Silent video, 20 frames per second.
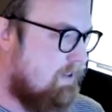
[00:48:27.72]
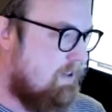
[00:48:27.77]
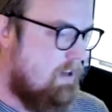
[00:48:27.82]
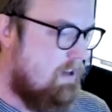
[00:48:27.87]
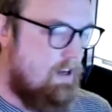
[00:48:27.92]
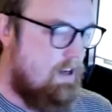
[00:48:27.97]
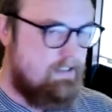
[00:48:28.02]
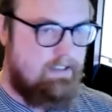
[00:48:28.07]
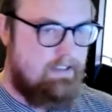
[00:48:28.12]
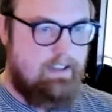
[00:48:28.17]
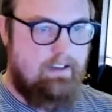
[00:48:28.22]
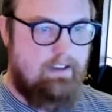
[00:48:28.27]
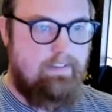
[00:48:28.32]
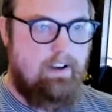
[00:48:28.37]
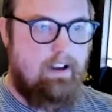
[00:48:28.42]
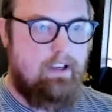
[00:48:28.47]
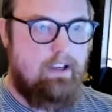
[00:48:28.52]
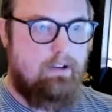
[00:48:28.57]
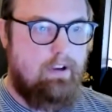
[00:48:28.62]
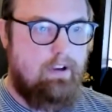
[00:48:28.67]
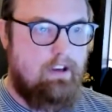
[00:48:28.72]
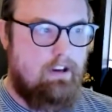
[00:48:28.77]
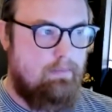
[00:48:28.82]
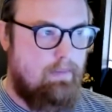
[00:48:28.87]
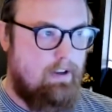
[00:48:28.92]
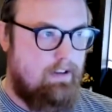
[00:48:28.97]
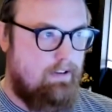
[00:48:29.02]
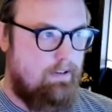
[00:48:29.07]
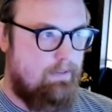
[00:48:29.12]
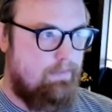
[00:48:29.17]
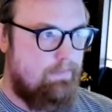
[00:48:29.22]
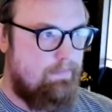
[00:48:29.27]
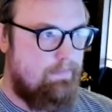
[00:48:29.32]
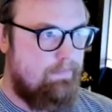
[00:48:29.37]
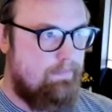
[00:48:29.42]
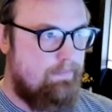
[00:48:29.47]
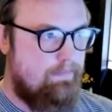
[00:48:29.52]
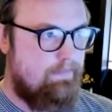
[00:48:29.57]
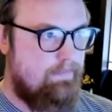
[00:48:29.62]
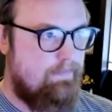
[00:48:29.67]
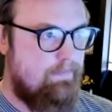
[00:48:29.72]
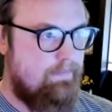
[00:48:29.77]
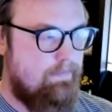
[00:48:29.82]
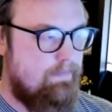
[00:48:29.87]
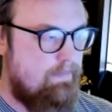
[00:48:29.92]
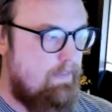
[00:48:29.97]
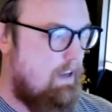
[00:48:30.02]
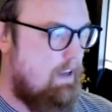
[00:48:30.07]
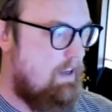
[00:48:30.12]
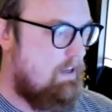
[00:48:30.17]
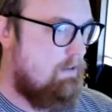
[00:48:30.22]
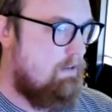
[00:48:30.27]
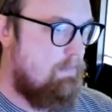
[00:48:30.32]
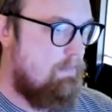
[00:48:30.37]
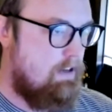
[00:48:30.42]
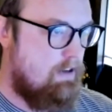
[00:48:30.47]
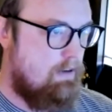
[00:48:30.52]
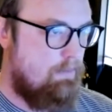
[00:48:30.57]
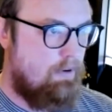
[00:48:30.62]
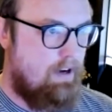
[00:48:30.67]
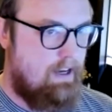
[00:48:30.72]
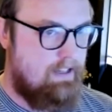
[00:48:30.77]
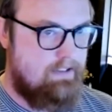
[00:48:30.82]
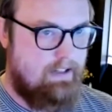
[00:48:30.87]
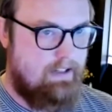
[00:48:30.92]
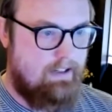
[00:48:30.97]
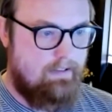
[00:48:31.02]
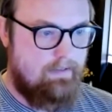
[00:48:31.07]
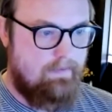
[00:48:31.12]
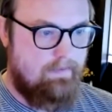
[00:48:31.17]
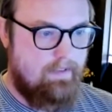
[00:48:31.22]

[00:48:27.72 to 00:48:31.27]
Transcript: Constantly evaluate your menu and your menu pricing.